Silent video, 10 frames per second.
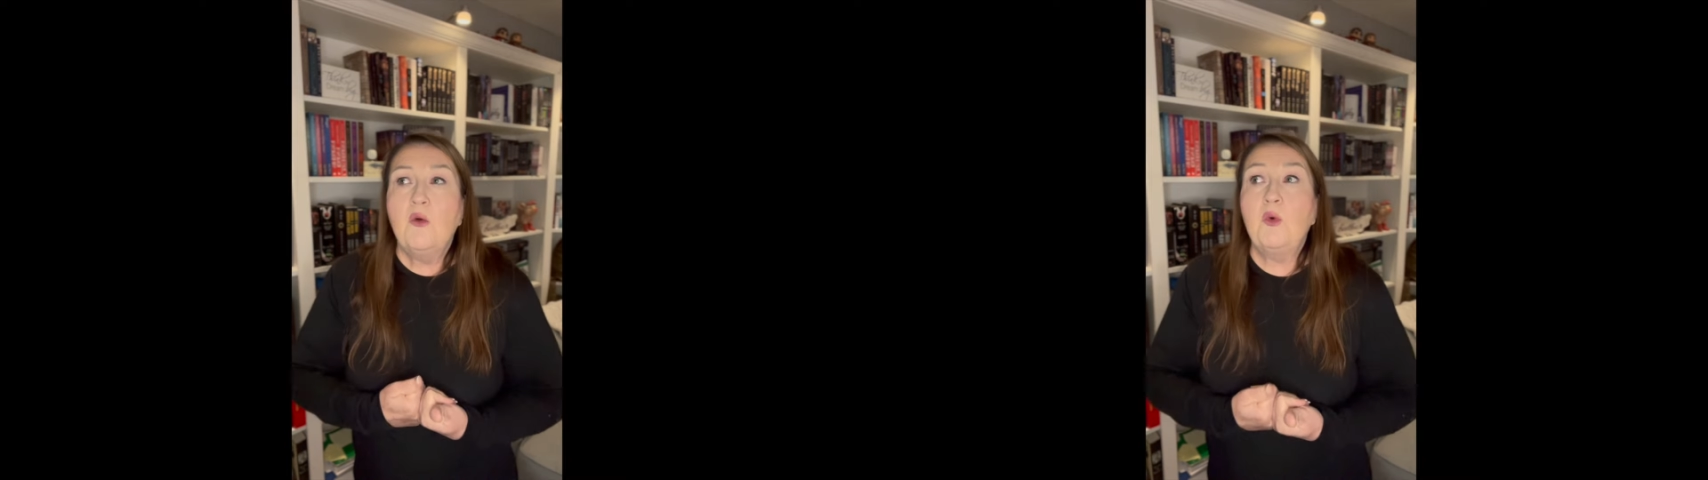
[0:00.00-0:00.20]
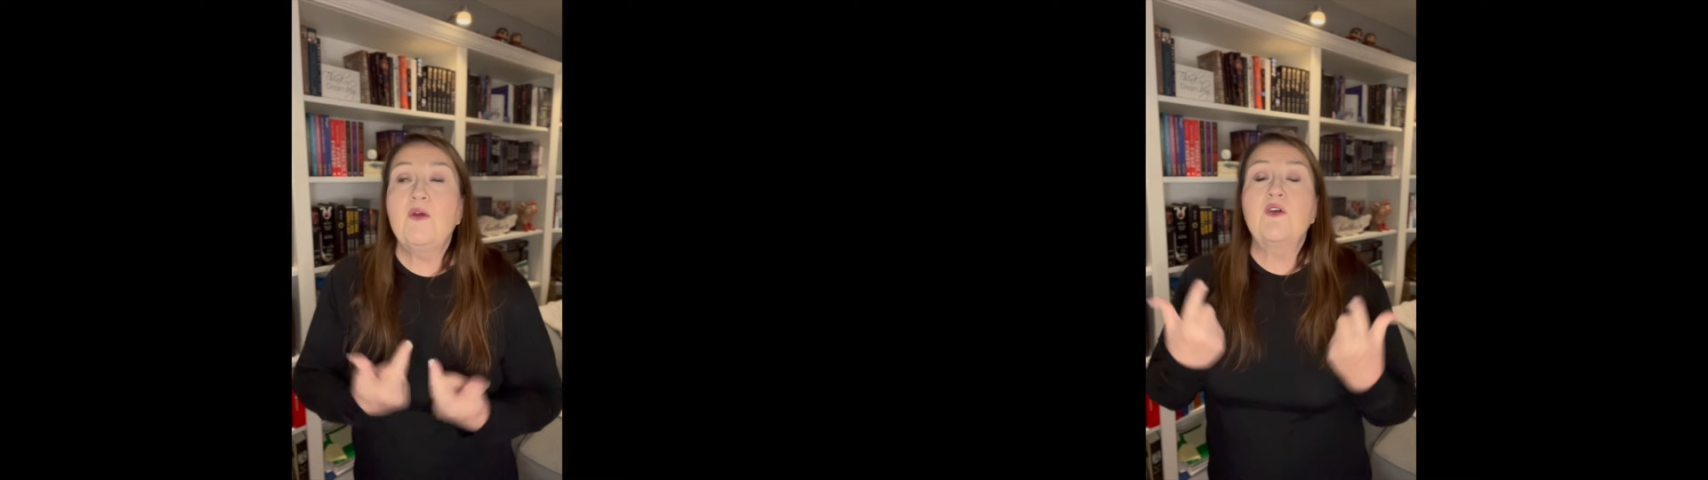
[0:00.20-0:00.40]

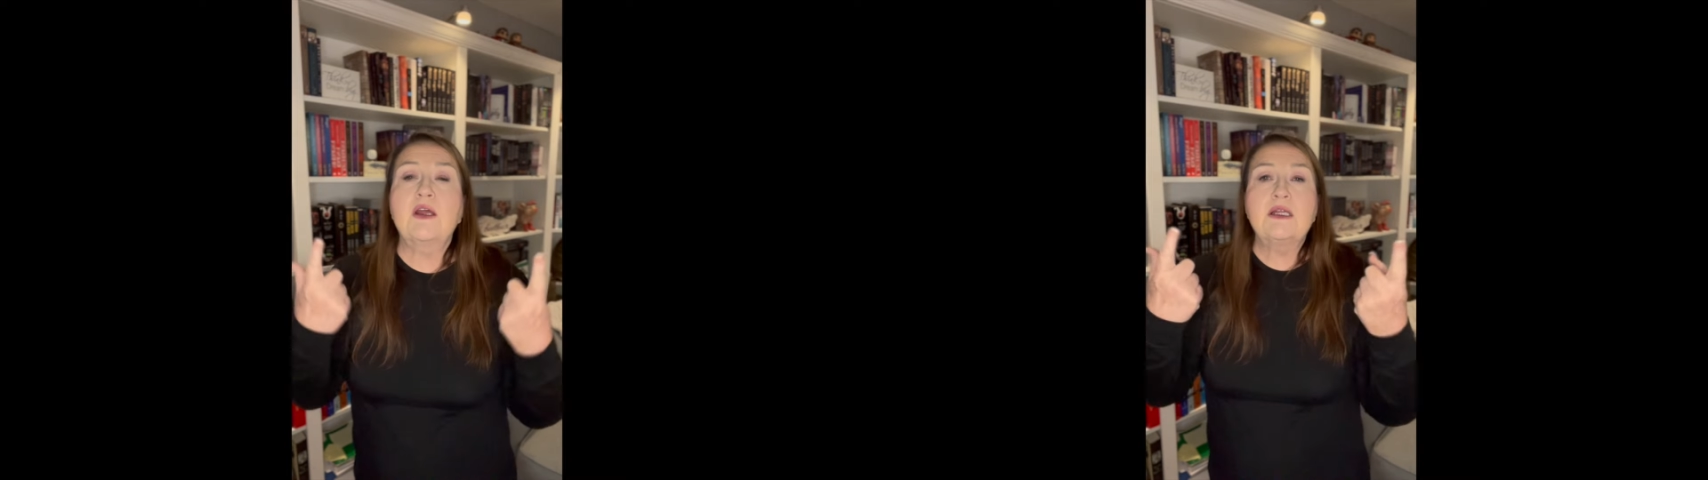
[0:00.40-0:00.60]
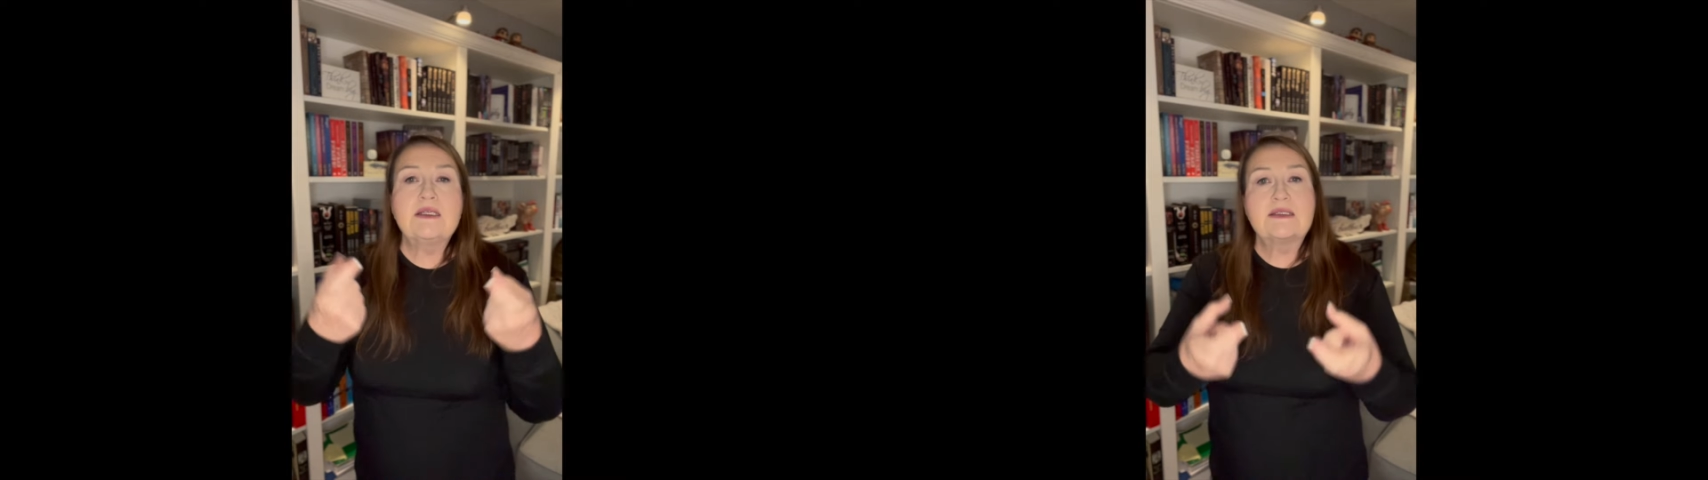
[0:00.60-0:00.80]
We
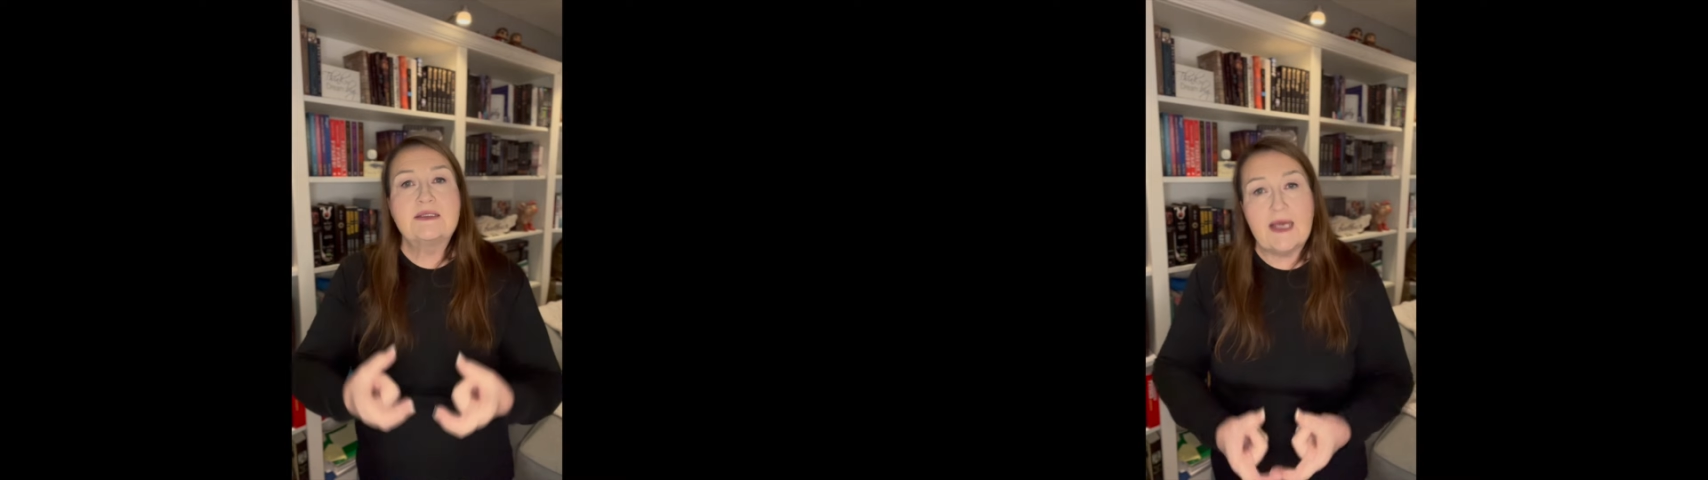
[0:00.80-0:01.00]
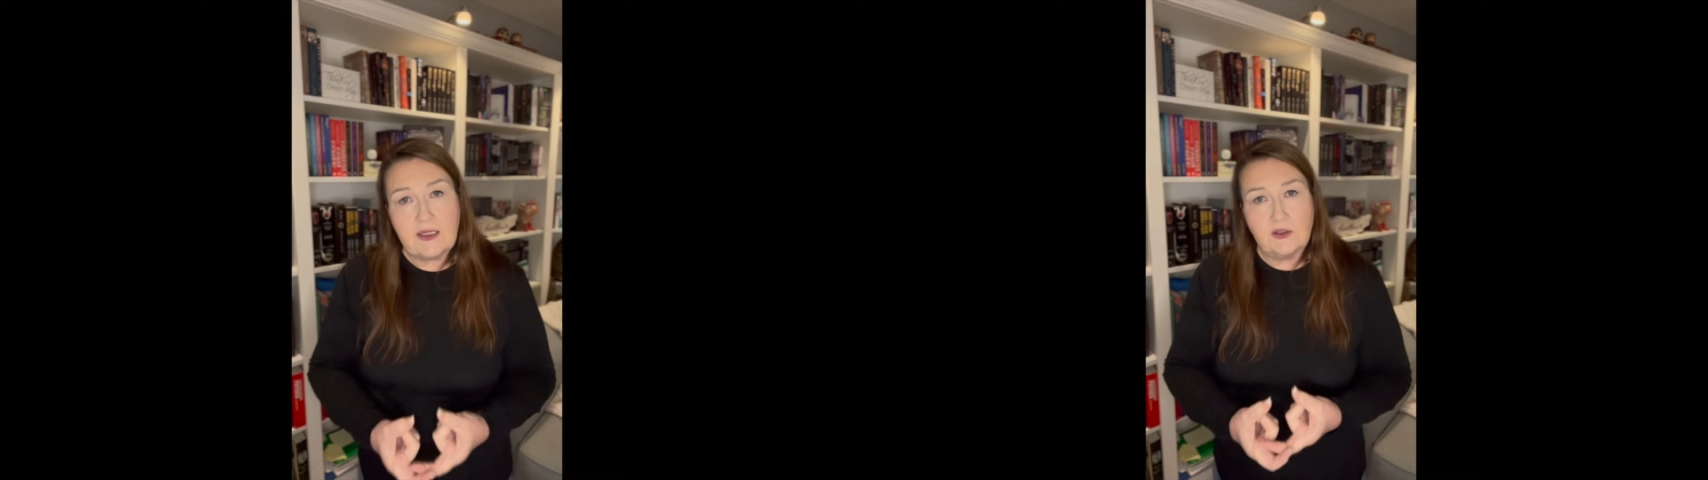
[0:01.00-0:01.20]
finally
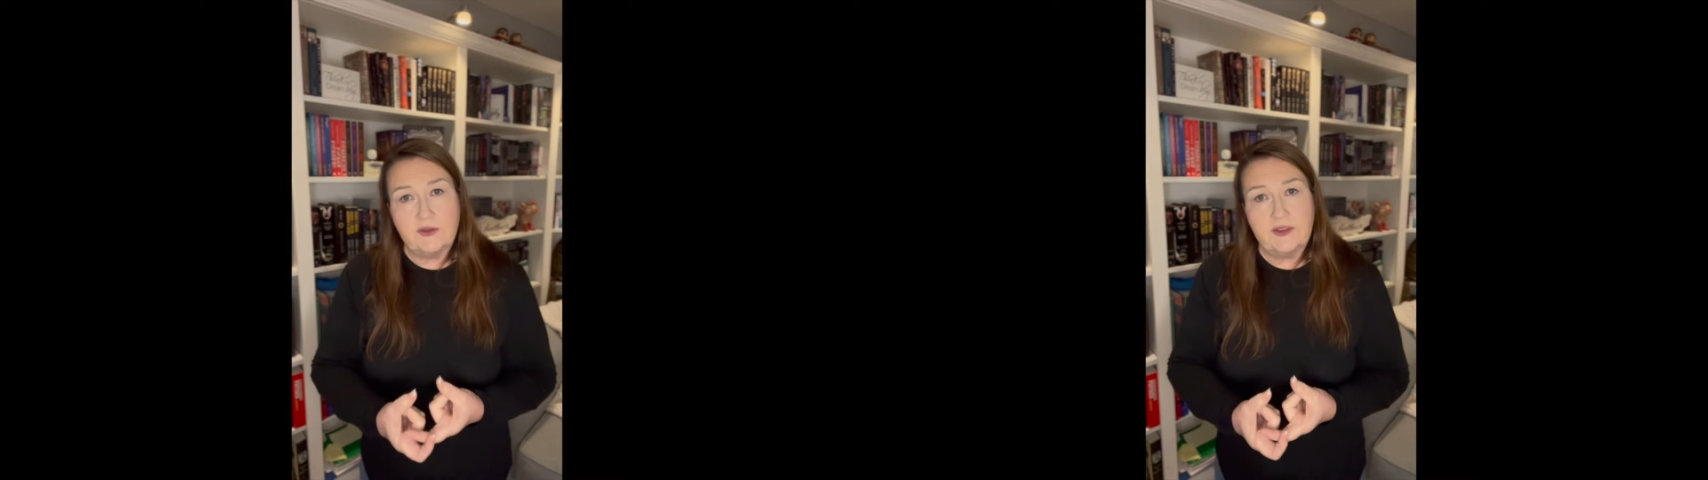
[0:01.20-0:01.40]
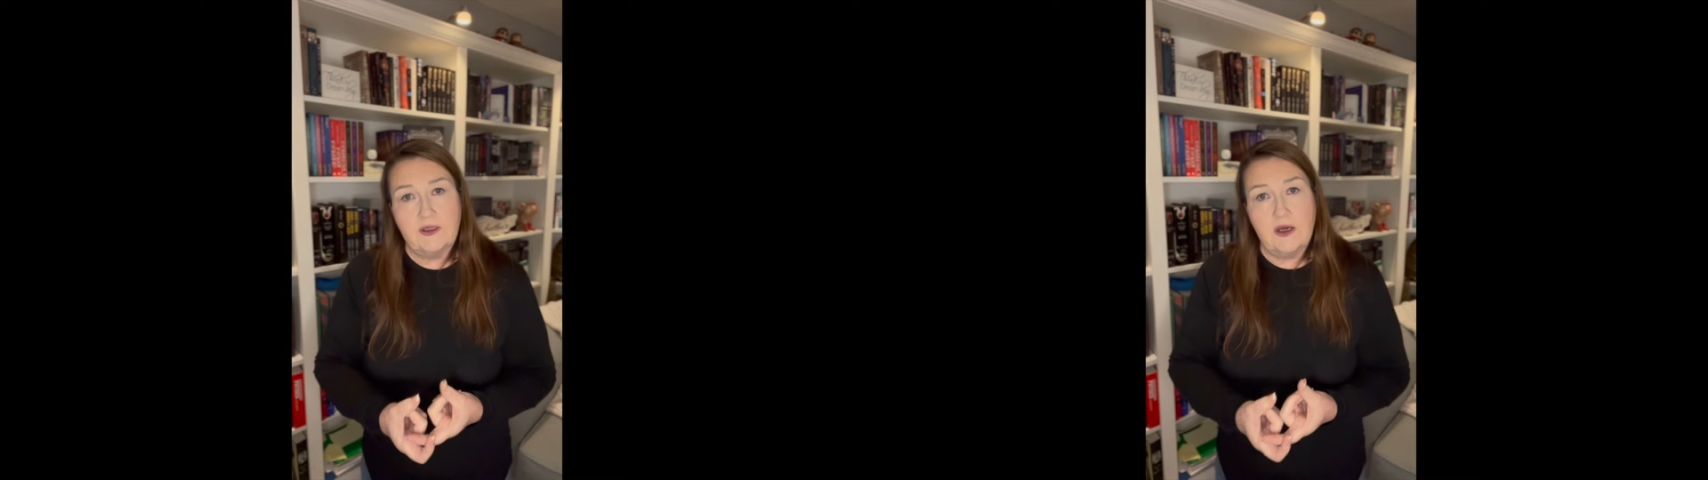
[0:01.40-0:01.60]
settled